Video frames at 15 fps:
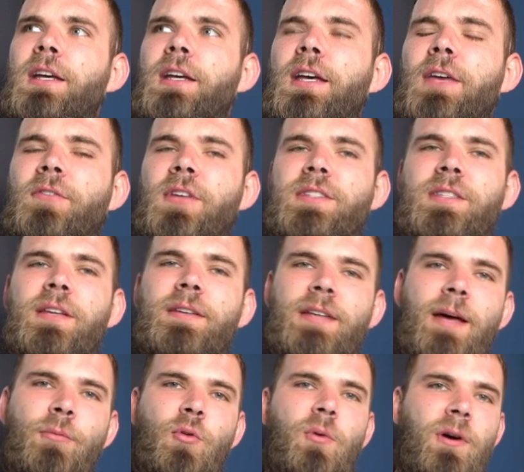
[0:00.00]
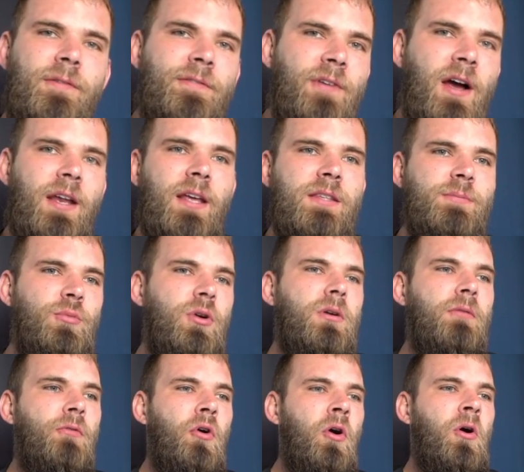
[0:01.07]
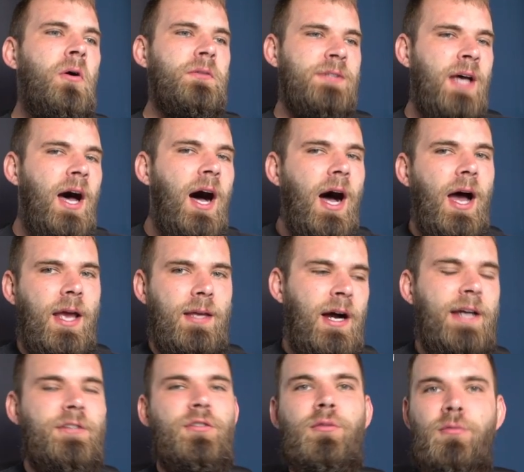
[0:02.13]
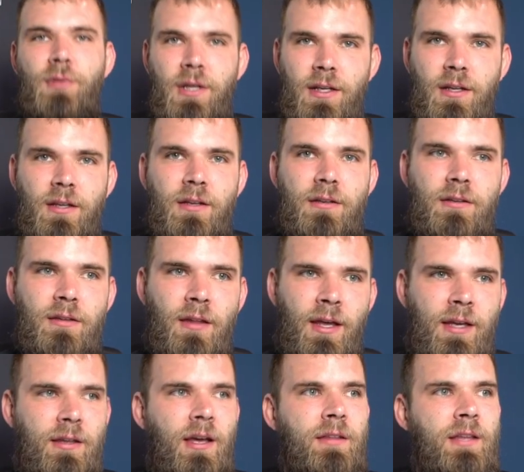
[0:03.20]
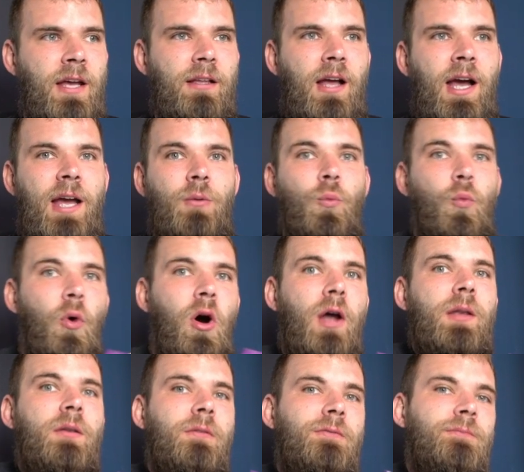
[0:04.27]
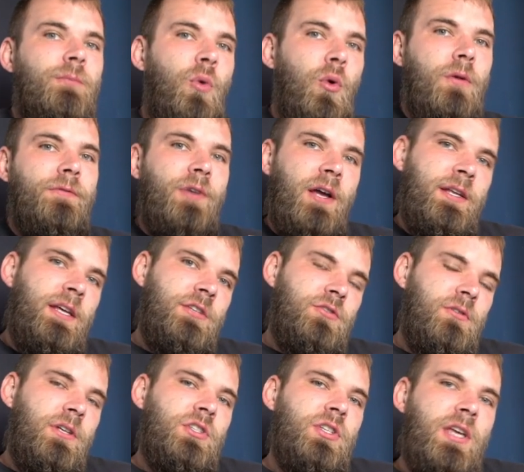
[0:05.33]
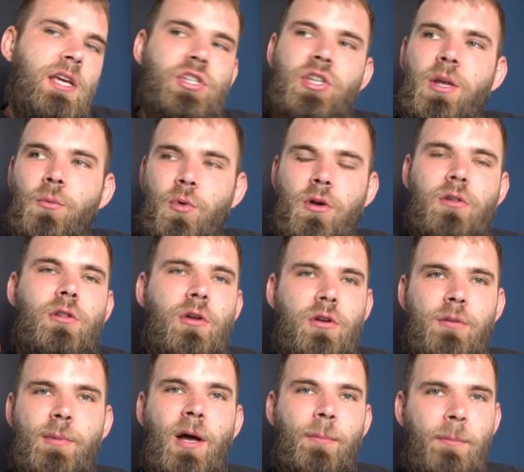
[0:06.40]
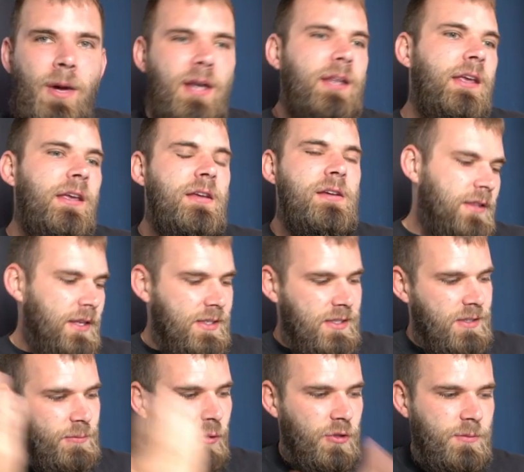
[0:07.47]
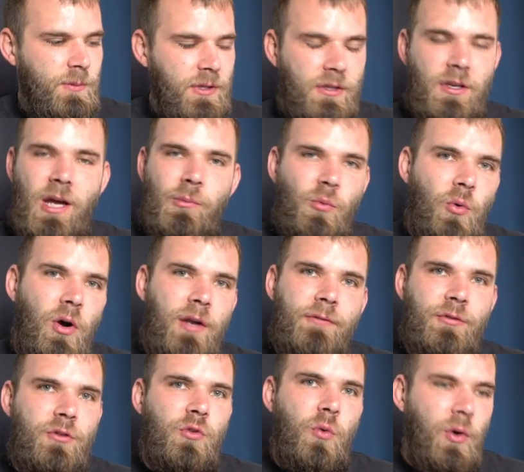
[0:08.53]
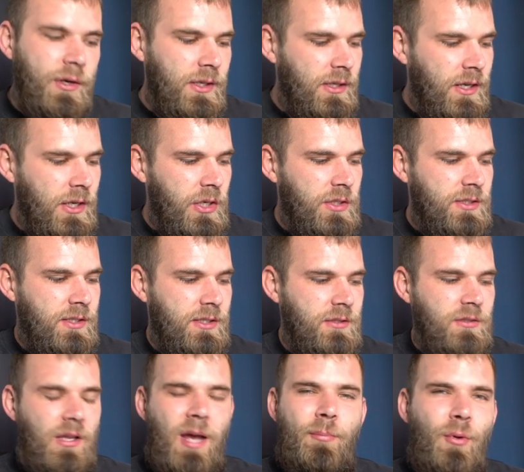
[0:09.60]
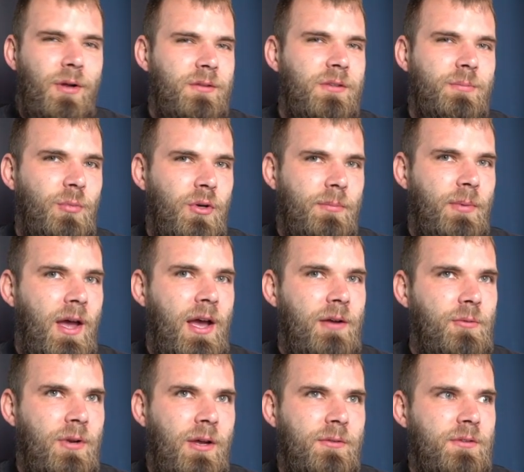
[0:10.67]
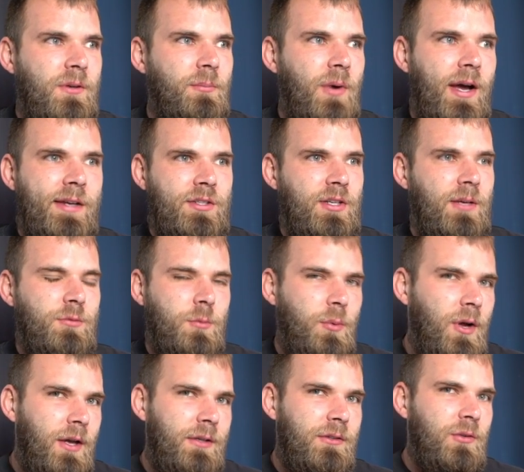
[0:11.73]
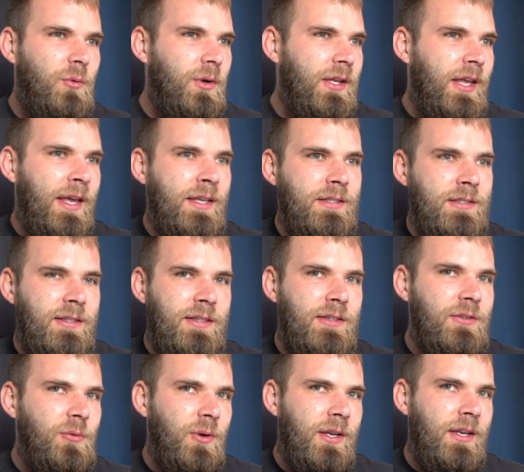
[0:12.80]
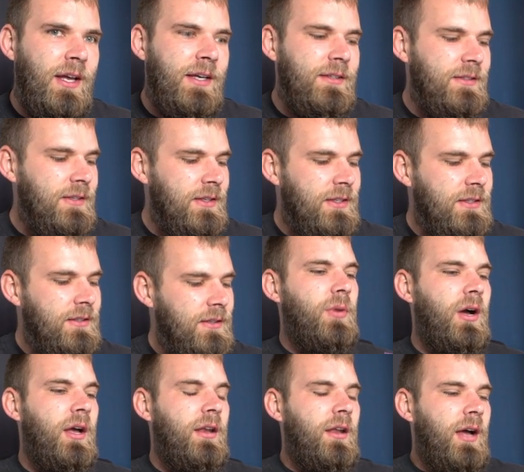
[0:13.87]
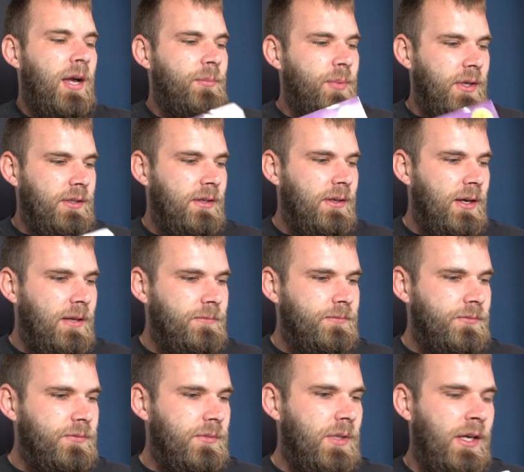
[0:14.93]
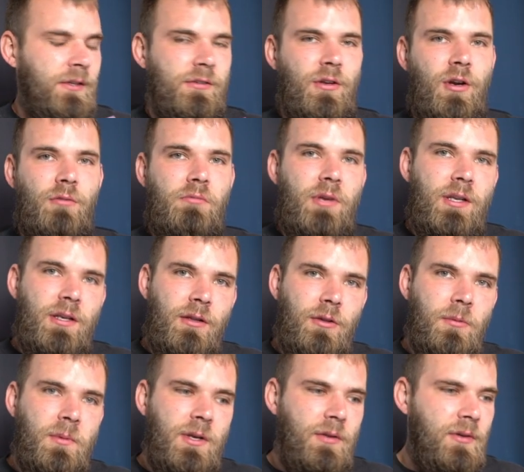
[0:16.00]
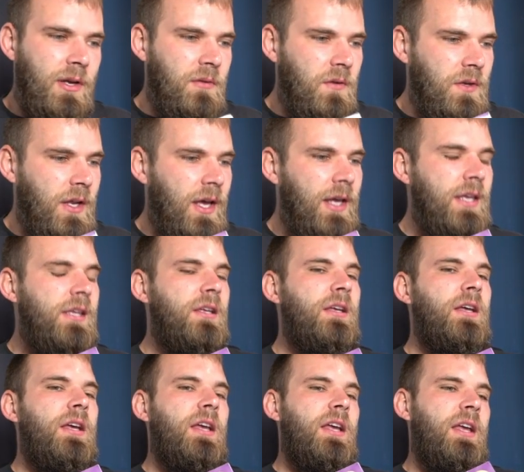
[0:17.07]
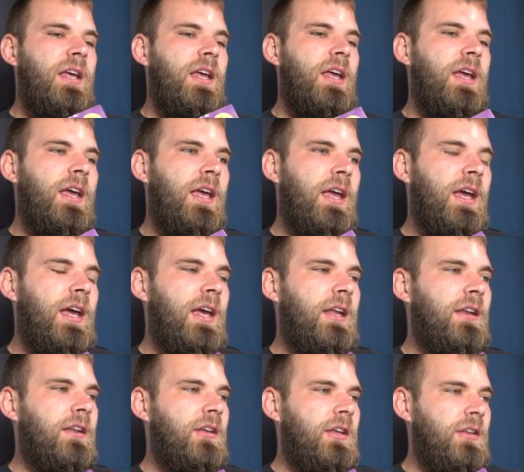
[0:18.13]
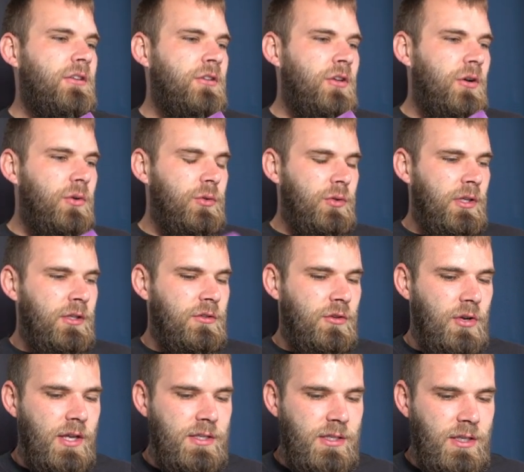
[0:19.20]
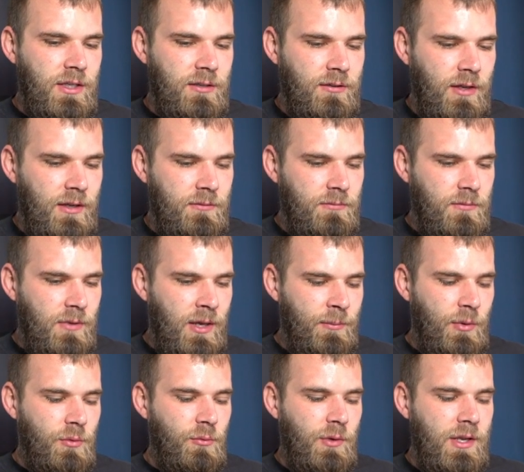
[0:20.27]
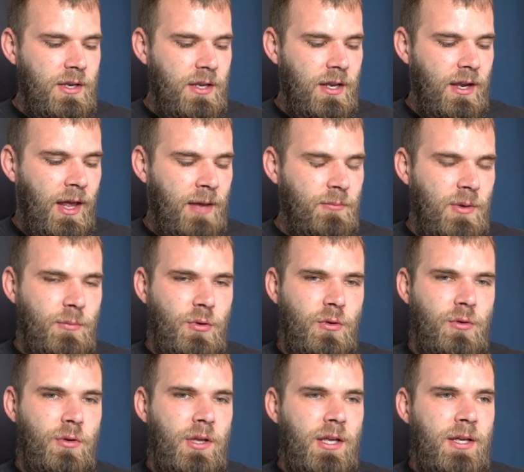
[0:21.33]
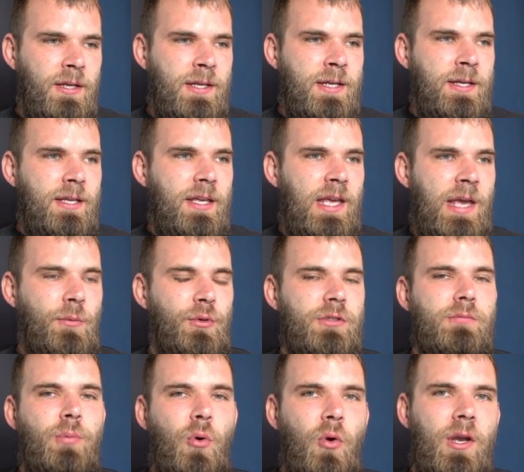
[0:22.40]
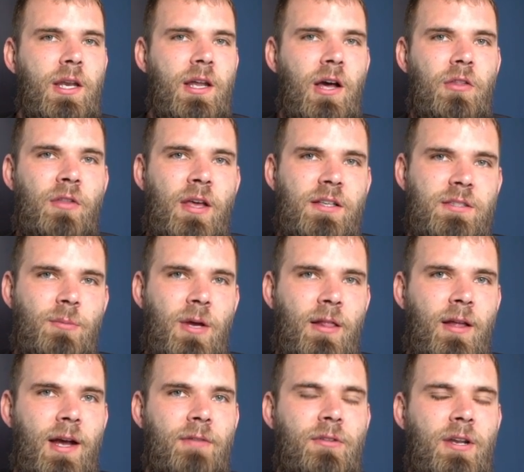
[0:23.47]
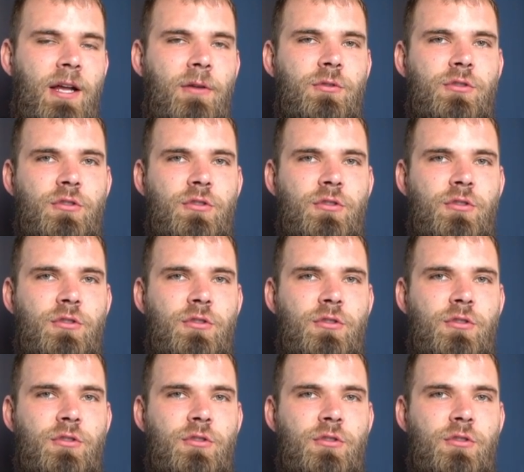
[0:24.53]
if it's the #1 finance book of all time, I should read it. Like that, I want more financial education. I want to learn about money. This is supposed to be the #1 for 20 years. I bought this book back when I was in a body shop, so probably 2018, 2019. But I picked it up. I started reading a little bit of it every night. And it's crazy because I remember reading it. I remember it was pointing out things in my life that I was